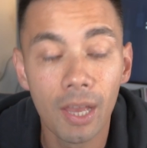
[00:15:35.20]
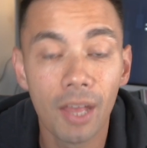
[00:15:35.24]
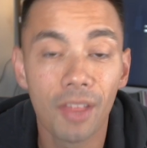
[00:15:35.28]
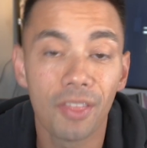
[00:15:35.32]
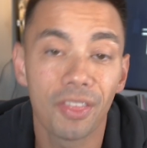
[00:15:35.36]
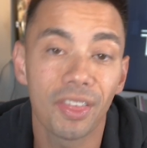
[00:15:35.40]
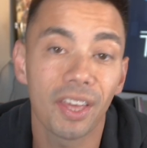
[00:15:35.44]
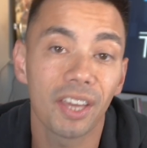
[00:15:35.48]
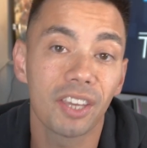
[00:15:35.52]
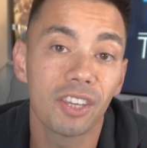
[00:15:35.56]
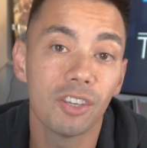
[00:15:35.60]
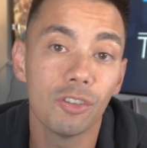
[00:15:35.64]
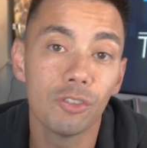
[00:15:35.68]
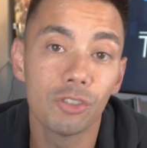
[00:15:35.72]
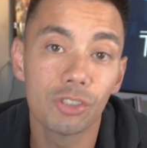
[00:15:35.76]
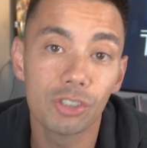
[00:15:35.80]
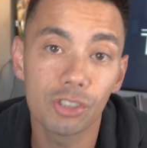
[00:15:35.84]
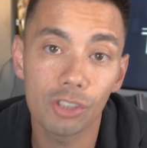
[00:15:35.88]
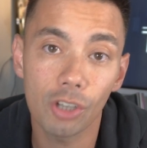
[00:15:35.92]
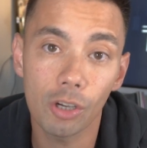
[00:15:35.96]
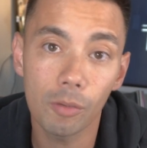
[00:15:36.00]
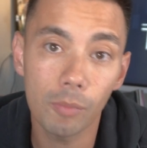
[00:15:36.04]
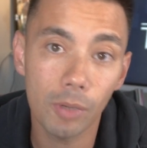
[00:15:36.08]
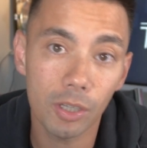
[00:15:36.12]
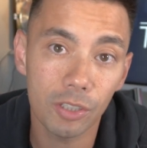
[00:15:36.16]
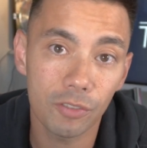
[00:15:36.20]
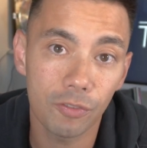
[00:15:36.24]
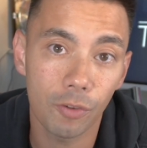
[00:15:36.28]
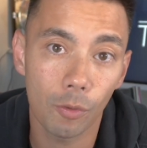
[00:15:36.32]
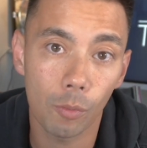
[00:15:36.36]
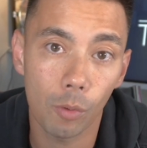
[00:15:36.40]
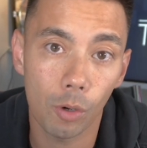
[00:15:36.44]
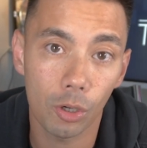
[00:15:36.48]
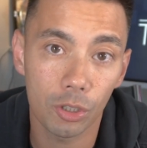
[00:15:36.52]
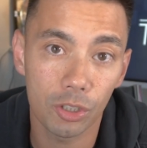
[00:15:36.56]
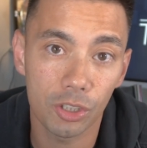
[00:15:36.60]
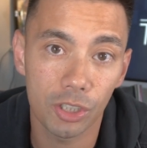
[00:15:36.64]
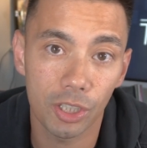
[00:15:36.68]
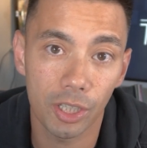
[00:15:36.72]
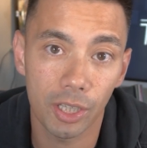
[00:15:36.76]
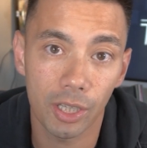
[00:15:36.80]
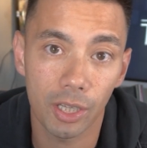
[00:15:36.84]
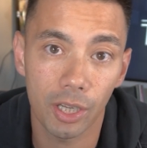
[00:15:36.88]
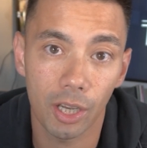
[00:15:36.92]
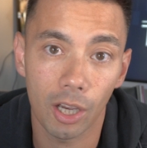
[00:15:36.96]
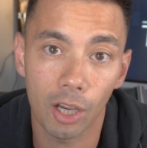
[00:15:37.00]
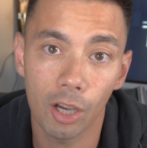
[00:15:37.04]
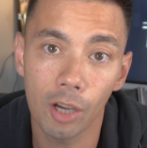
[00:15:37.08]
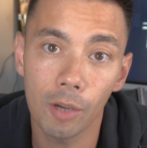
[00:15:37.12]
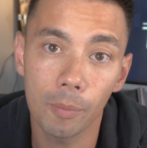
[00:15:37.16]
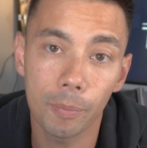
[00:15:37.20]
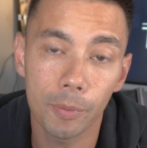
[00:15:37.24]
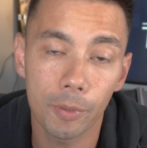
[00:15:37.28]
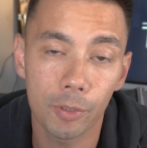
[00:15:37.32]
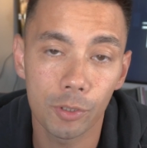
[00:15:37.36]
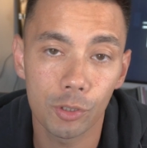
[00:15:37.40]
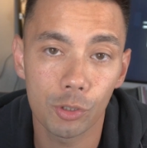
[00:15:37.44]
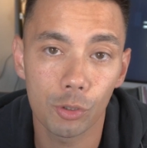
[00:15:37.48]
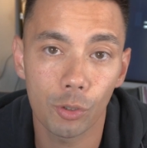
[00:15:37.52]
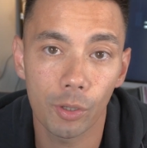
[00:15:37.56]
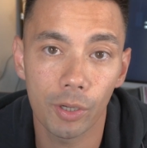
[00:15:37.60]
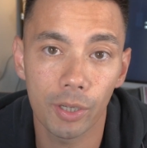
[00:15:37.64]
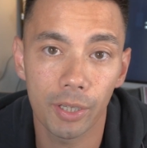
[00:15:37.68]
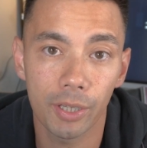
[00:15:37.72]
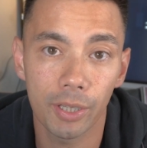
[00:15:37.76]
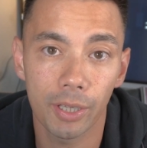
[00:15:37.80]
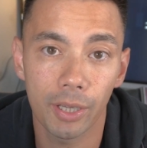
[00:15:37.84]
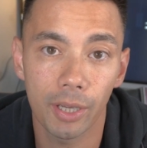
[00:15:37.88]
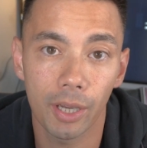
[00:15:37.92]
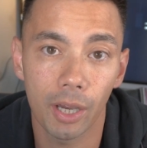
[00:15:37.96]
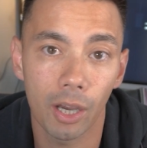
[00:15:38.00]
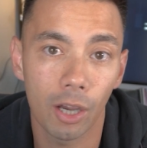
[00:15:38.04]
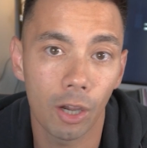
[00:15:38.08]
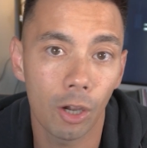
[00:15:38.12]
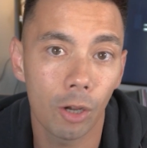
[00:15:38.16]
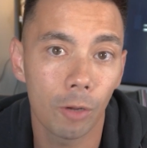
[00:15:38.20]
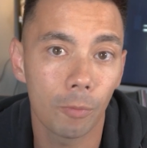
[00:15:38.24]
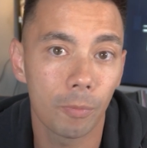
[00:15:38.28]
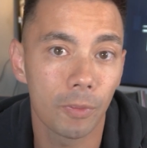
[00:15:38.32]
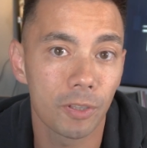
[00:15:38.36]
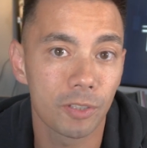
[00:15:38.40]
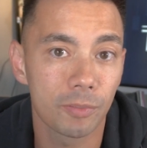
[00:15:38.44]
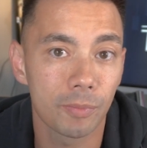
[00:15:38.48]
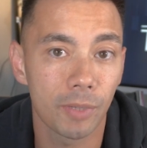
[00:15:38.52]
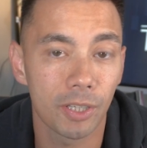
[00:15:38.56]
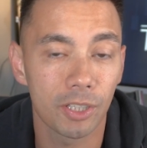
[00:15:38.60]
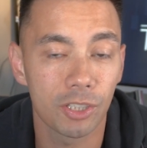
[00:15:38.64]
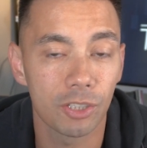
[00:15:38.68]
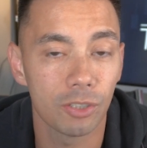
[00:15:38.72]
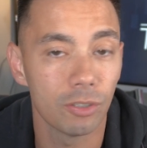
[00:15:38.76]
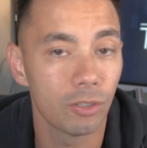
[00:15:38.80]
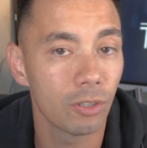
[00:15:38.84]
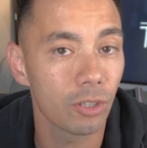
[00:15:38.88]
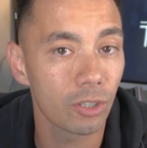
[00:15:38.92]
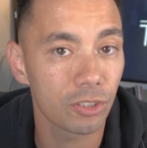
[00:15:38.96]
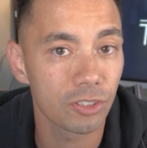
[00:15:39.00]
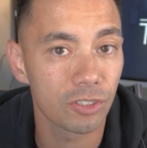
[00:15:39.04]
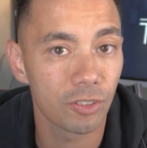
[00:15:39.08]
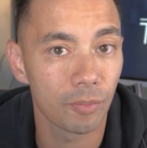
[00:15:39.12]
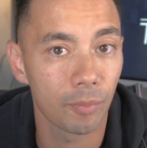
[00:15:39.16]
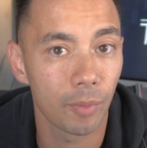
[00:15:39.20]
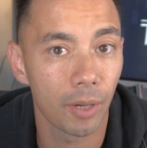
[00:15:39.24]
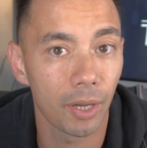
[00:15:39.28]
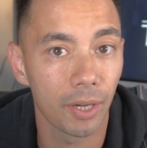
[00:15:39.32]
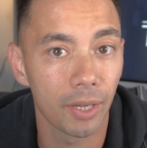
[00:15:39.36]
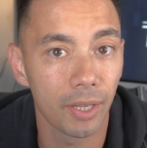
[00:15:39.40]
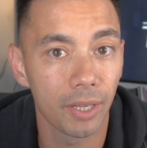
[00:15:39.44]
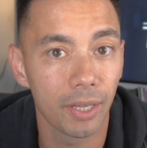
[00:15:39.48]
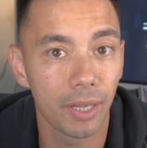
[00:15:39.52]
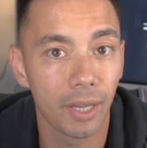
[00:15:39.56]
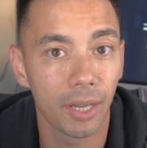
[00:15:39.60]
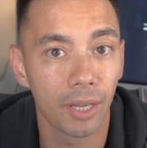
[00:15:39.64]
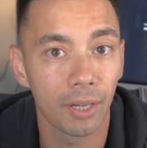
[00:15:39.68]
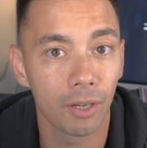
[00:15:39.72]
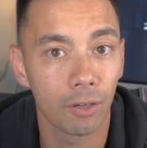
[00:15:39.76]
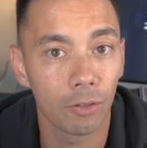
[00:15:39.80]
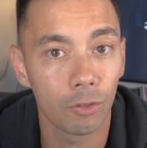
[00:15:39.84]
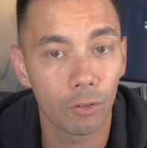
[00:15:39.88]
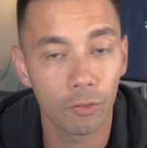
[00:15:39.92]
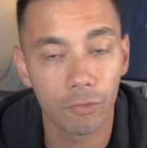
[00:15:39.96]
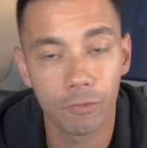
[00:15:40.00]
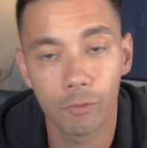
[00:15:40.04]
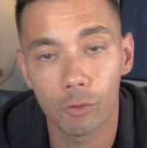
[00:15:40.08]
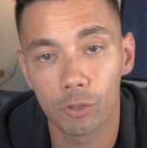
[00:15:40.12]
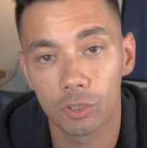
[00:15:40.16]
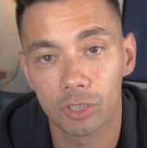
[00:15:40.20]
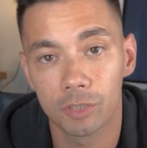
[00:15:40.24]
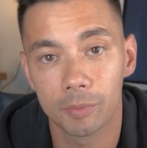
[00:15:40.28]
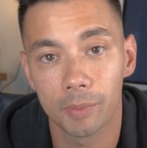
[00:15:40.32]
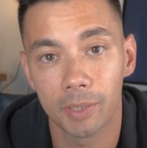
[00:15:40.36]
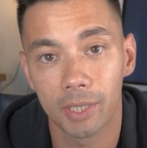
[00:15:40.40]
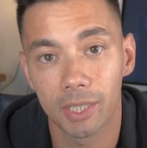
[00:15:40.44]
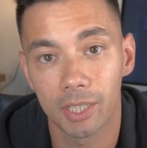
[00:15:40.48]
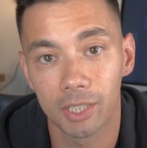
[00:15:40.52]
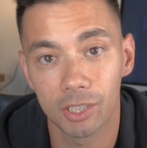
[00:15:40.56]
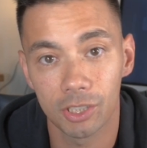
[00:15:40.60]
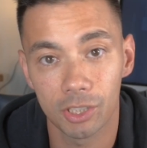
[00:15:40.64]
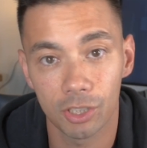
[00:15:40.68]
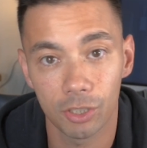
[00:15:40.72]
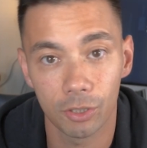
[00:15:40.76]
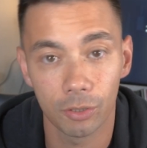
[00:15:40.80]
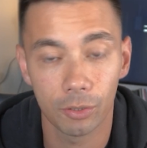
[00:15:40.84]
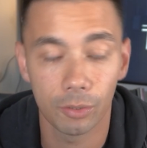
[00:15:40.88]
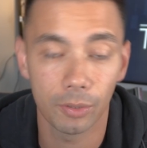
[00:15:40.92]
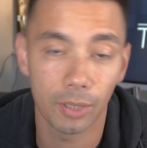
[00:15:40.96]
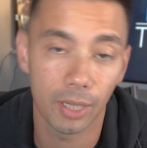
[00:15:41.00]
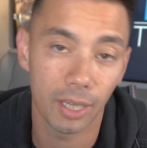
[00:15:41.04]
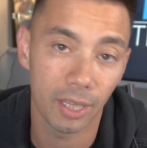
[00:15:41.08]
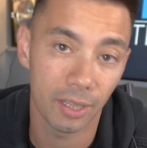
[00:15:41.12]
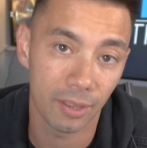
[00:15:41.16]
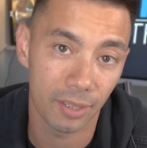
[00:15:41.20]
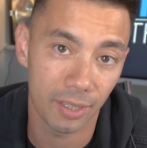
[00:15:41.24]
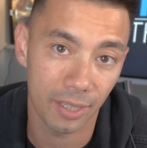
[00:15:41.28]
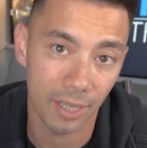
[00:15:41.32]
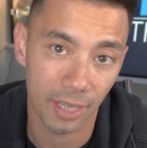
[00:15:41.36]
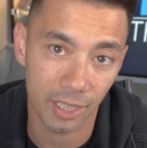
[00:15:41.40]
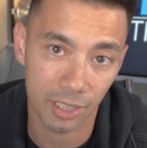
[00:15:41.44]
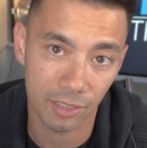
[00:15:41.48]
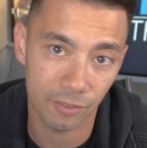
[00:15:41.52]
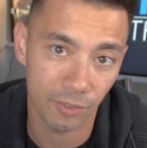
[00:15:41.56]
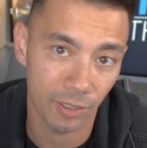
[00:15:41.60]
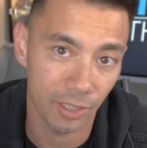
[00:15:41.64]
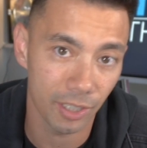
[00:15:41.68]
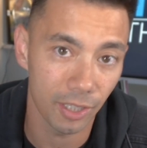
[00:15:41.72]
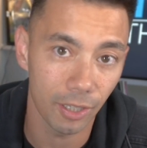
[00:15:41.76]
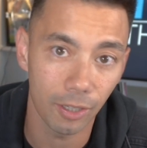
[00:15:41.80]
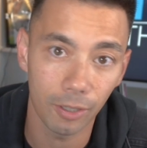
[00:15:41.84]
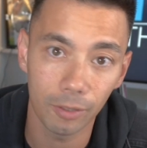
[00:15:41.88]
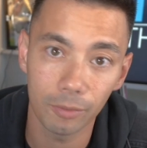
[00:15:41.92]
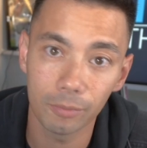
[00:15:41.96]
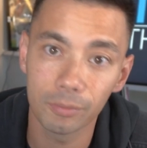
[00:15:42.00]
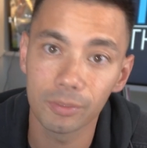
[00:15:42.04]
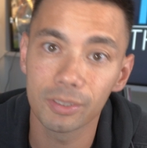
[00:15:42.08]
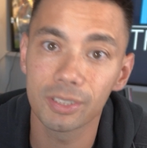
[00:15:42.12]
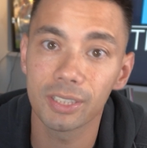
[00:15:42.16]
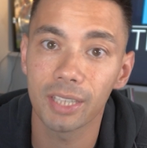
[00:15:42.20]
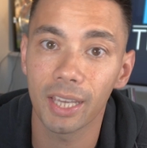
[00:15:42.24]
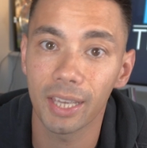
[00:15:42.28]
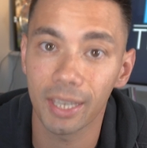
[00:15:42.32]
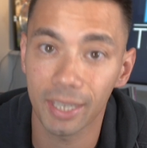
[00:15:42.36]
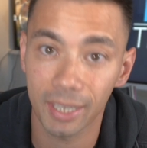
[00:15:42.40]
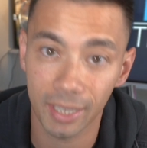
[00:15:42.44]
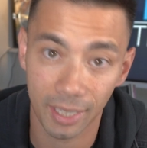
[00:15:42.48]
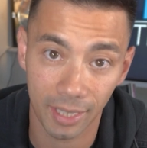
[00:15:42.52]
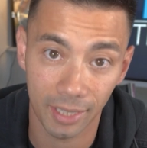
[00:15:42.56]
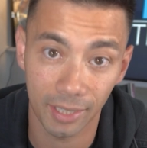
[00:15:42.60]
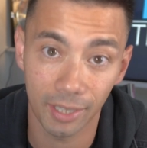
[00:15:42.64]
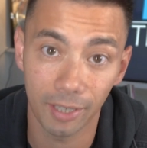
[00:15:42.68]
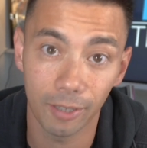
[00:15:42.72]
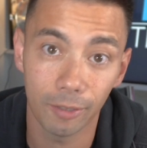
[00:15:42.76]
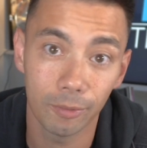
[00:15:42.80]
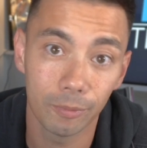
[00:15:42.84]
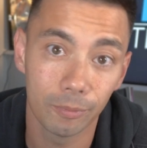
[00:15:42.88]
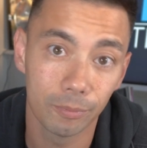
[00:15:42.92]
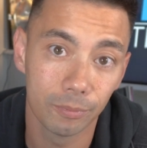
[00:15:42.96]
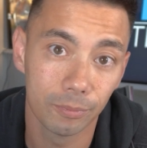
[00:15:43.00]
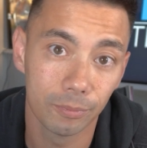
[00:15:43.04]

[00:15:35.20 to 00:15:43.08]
Thank you so much for watching. I hope you enjoyed it. I hope this makes you lots of money, and I look forward to speaking to you in the next video. Take care now.